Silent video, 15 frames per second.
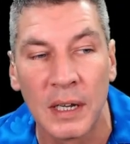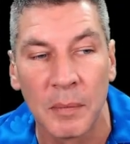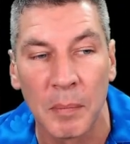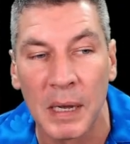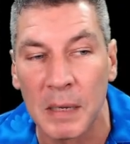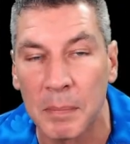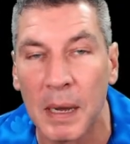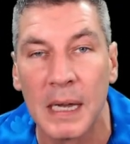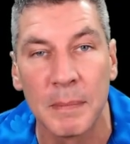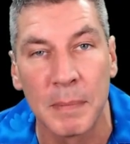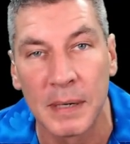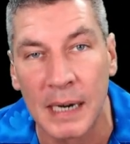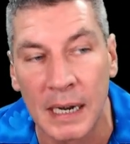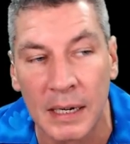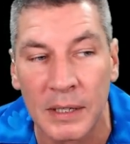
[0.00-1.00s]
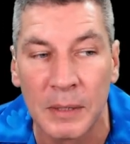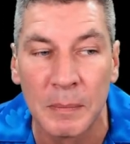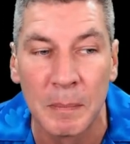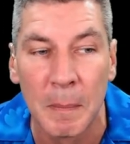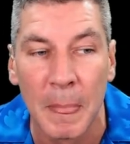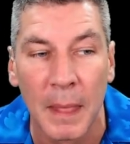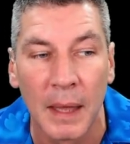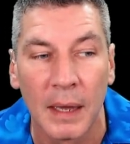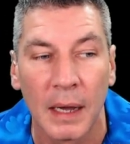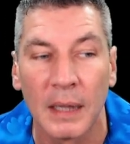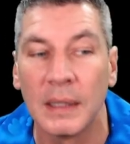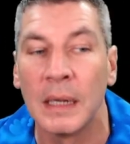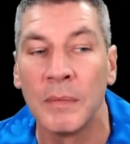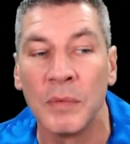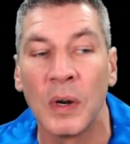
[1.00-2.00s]
make paper out of them, and
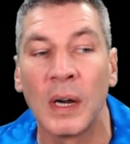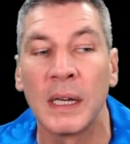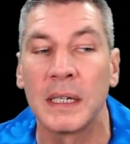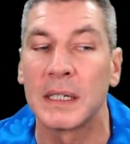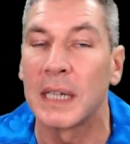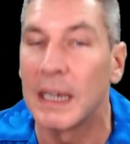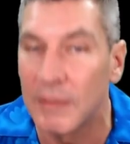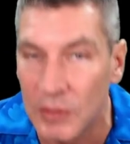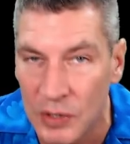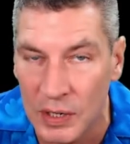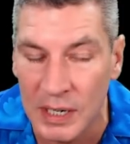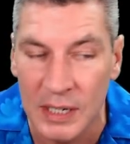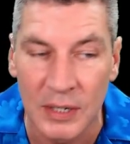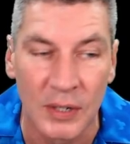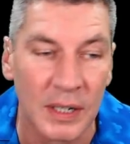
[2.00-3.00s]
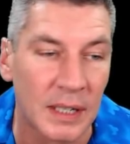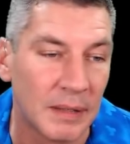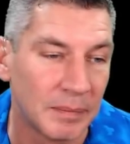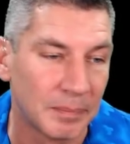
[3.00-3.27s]
then write "save trees" on it.